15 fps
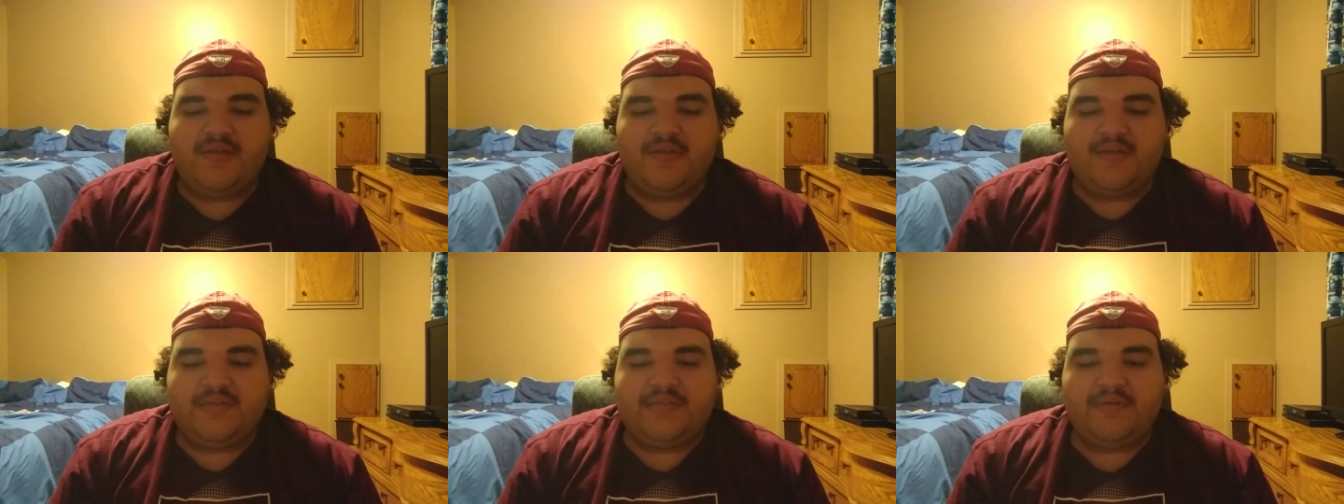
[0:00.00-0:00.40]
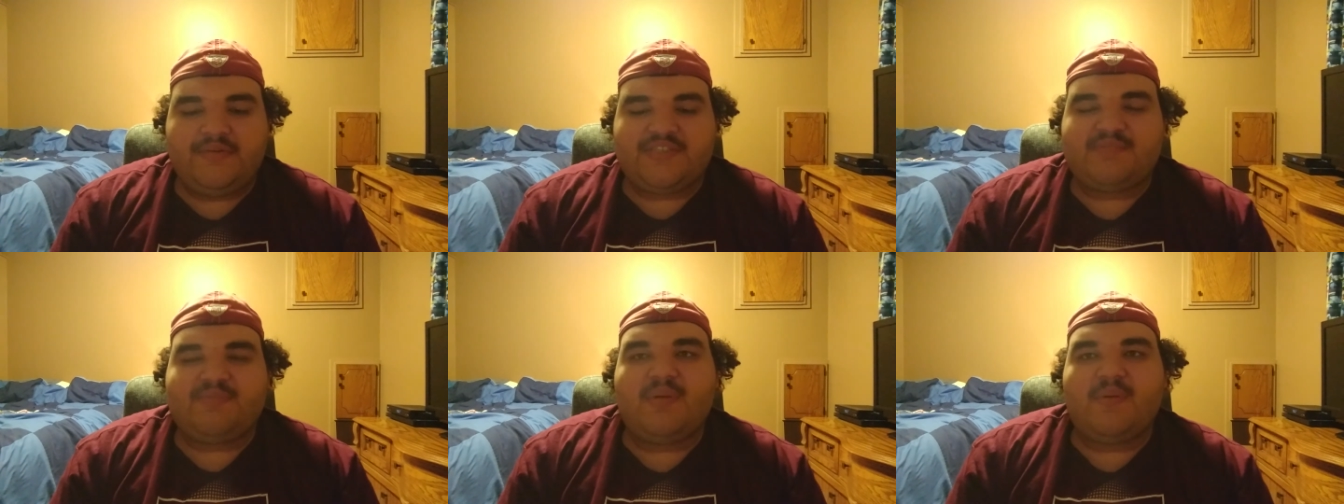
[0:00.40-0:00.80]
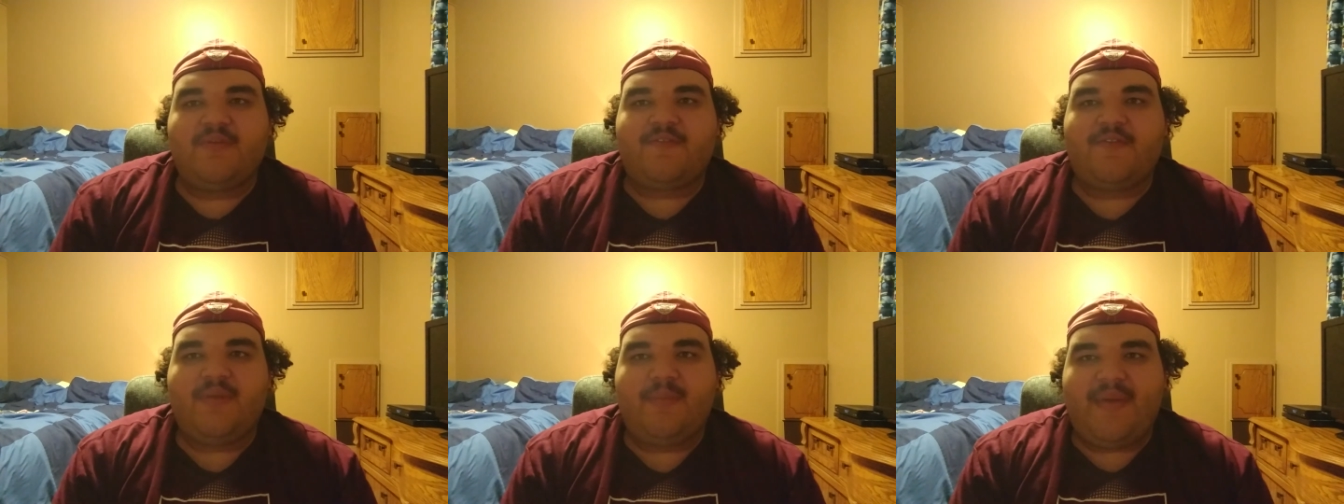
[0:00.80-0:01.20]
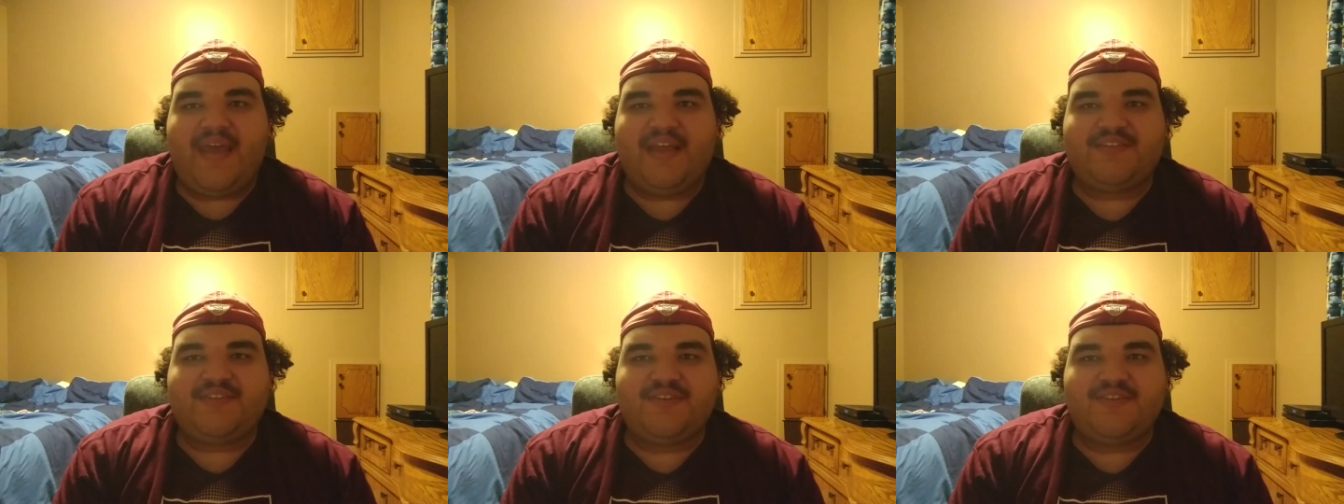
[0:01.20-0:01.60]
So it was a smart move for the
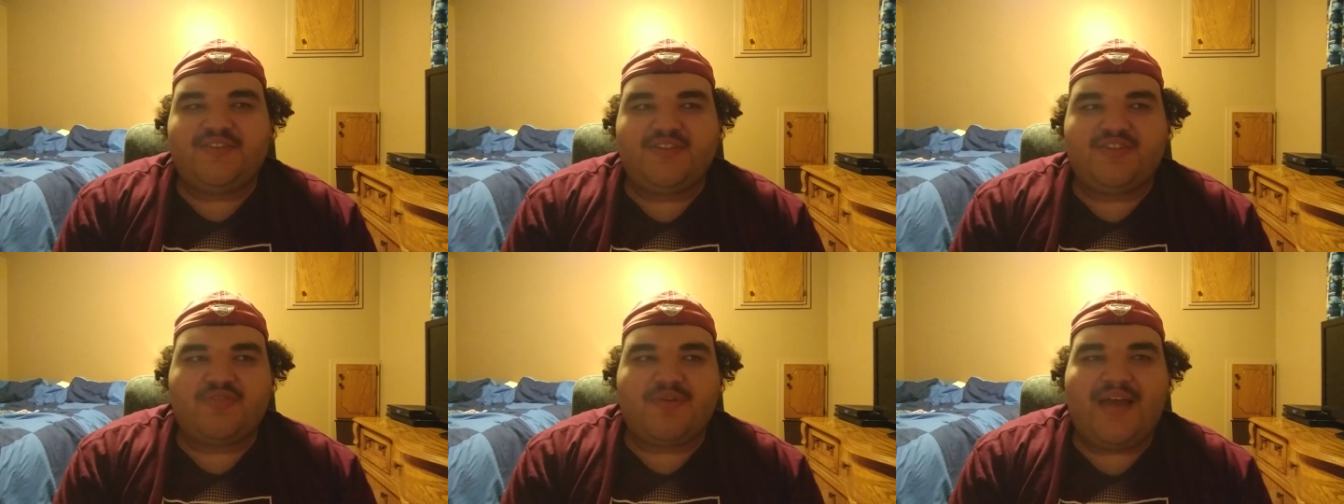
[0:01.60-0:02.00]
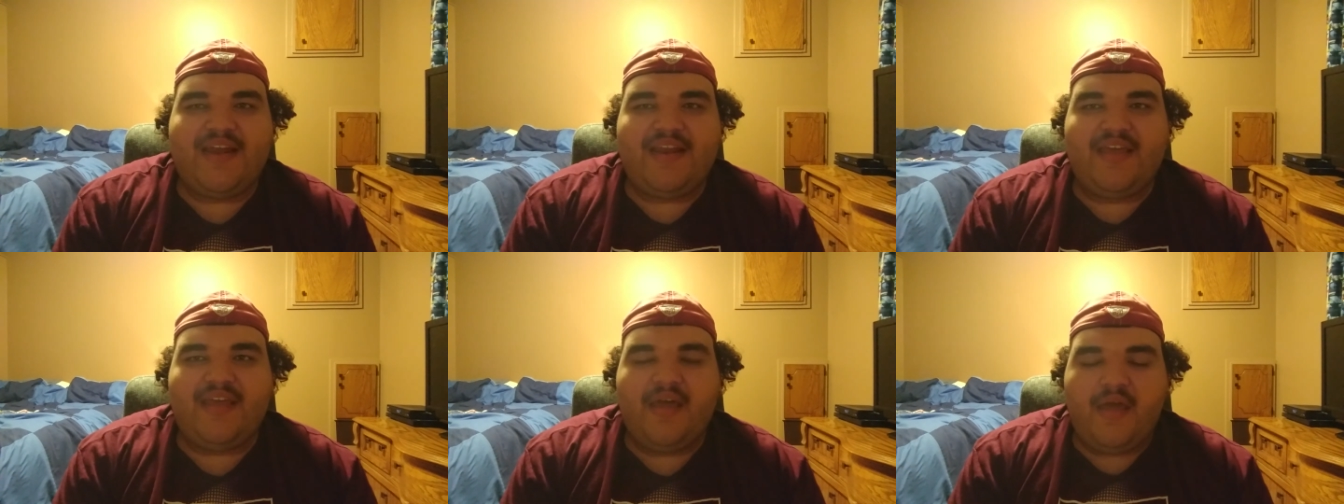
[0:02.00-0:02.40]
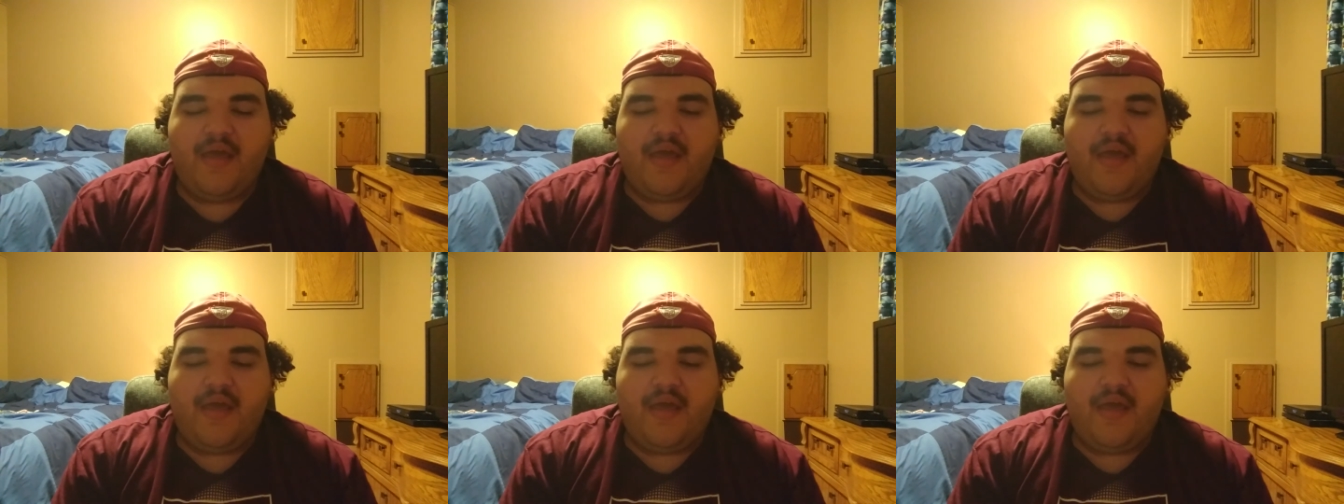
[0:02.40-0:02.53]
Pacers to try to